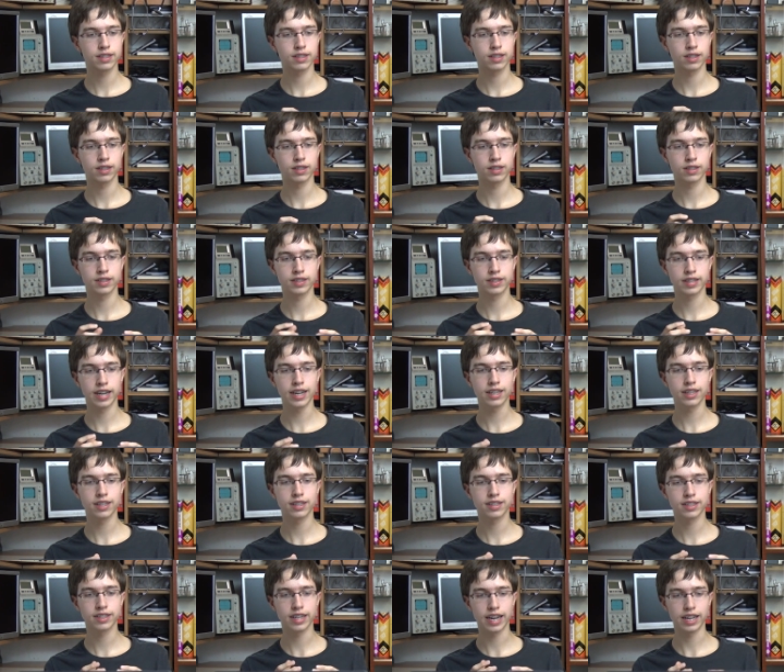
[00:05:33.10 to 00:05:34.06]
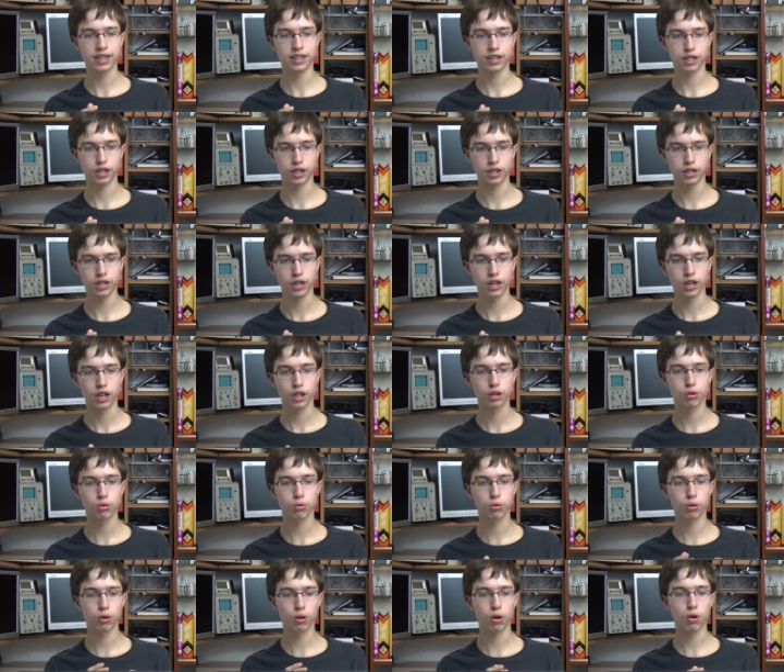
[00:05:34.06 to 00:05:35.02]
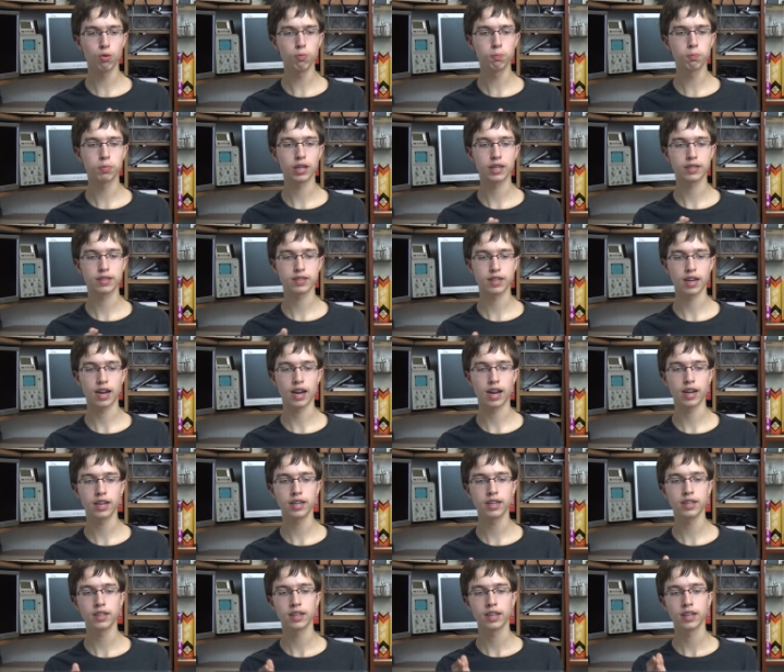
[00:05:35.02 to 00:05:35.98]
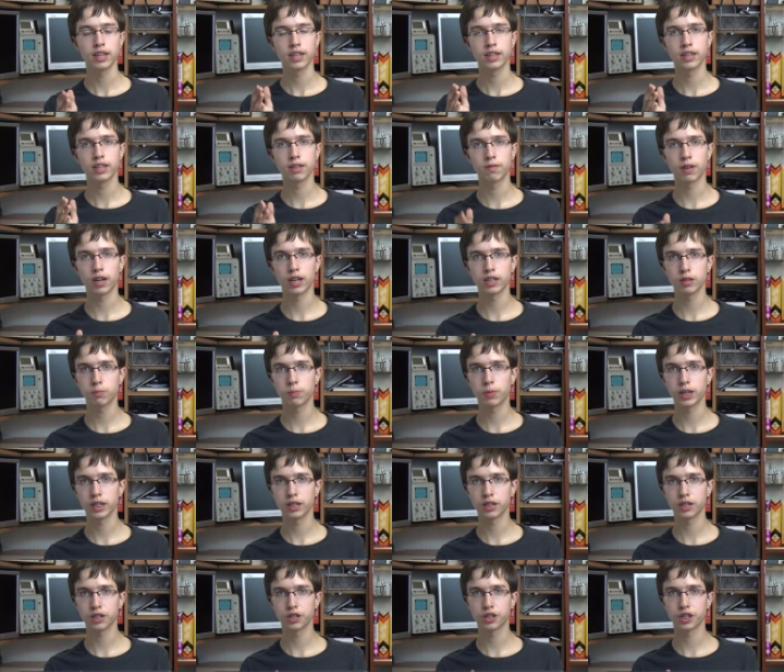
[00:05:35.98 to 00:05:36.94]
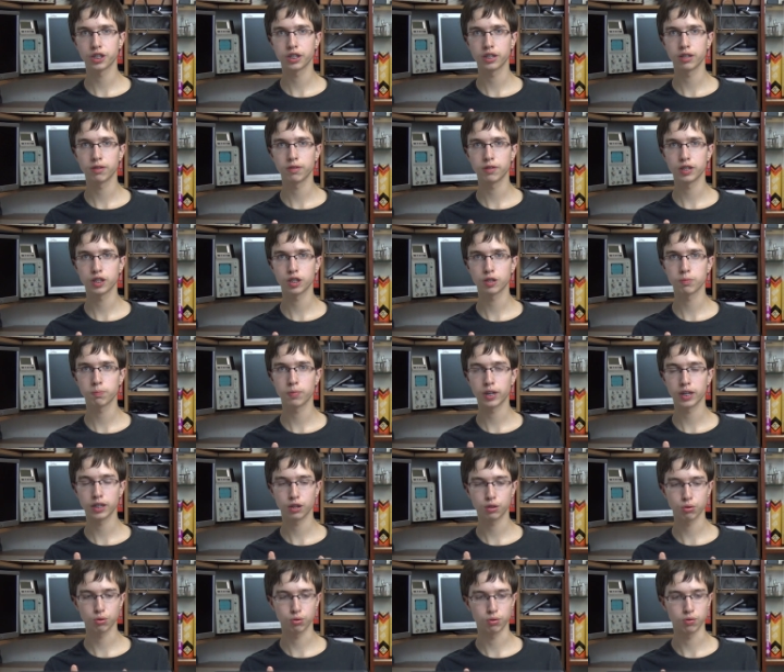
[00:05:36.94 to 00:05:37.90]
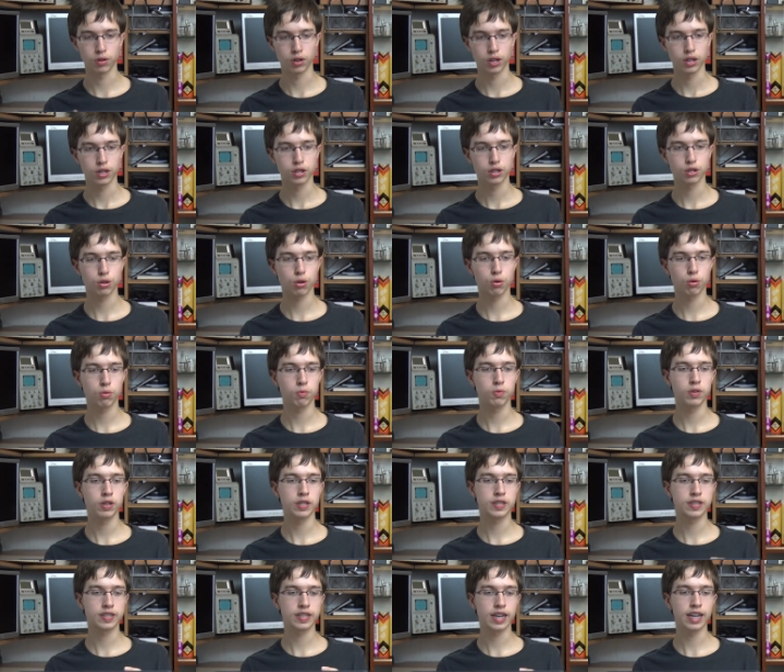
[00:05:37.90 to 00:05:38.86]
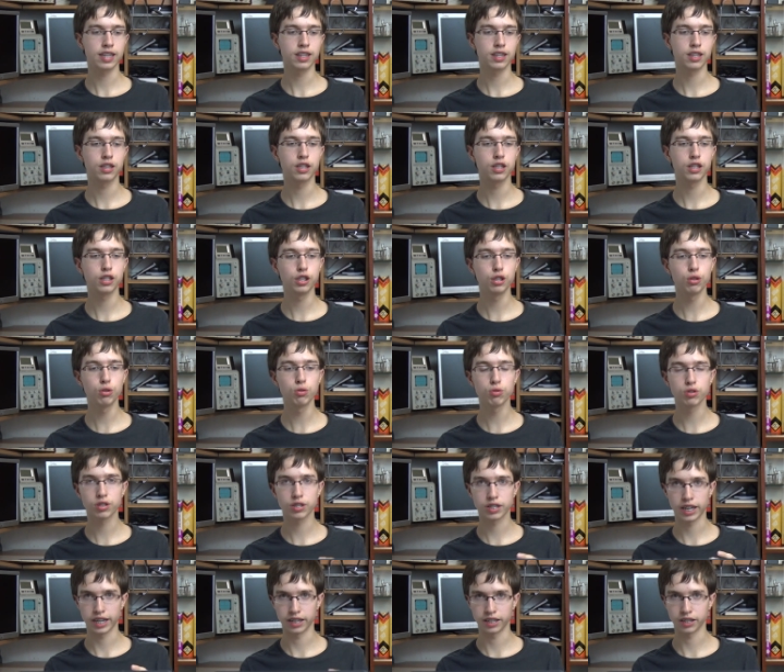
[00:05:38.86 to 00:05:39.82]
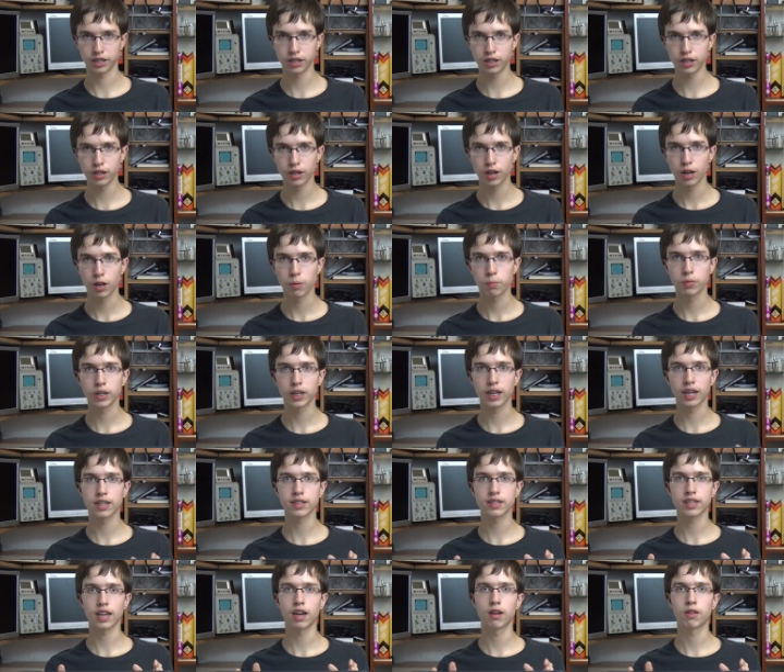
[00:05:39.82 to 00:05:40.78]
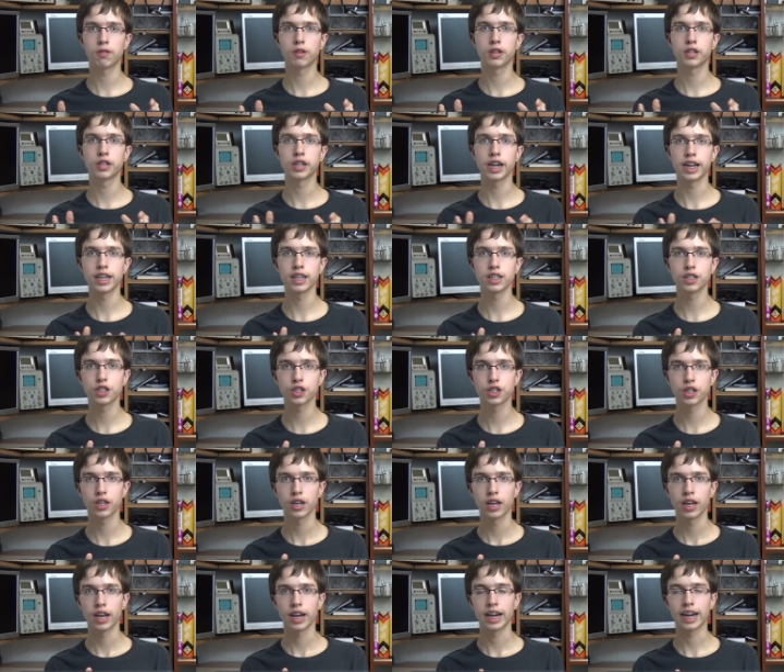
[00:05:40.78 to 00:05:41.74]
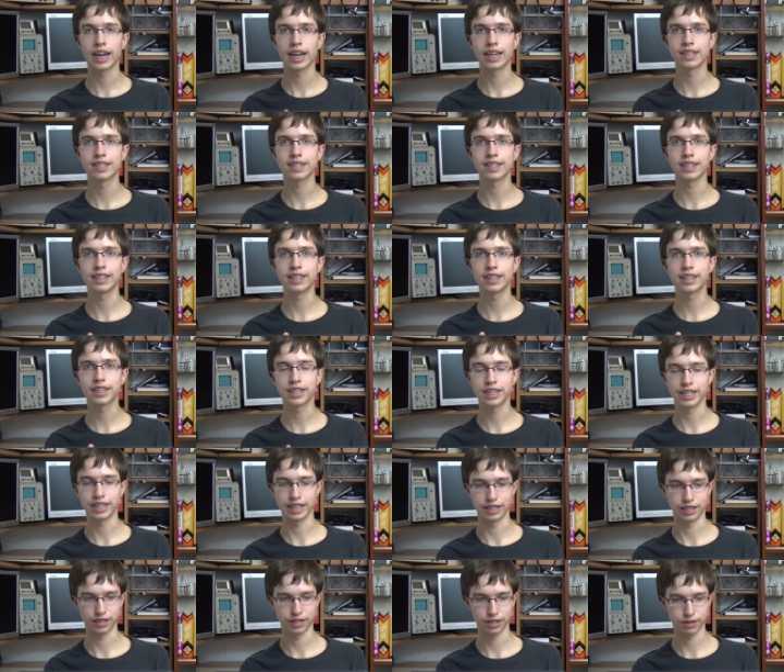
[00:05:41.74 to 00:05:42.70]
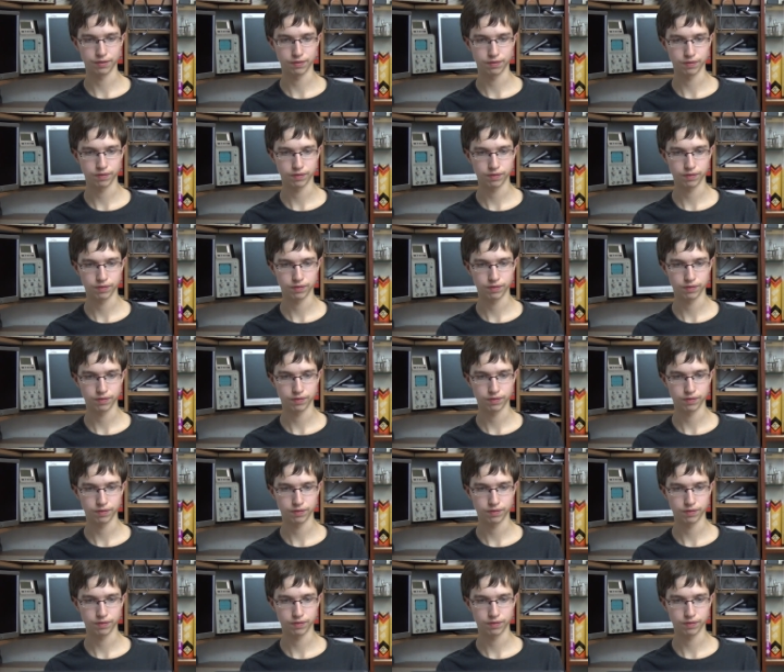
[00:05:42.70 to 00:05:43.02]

uh, set center to low plus high divided by integer division by 2. So we set the new center because our range has decreased